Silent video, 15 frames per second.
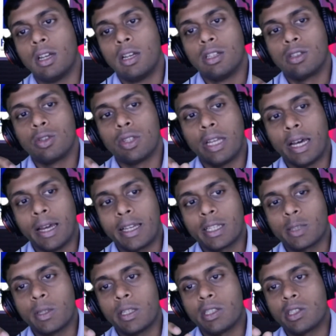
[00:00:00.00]
so their
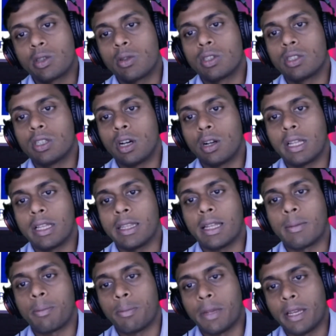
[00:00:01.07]
expenditure goes down, and
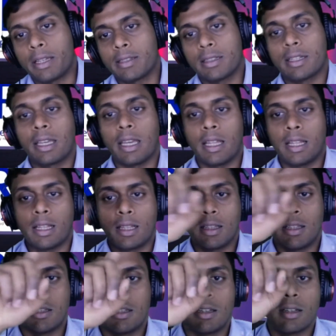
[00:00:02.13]
that makes again
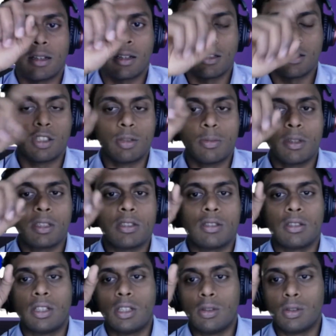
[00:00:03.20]
the consumers
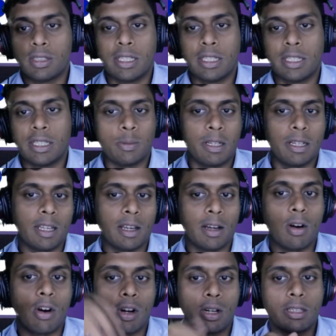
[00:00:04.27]
reduce their spending
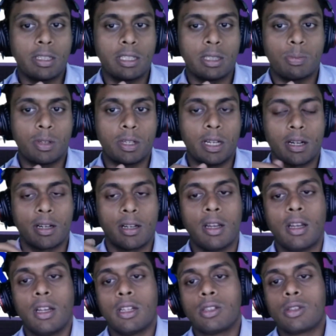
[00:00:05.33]
on this product.
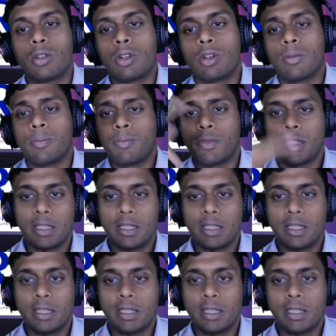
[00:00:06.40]
So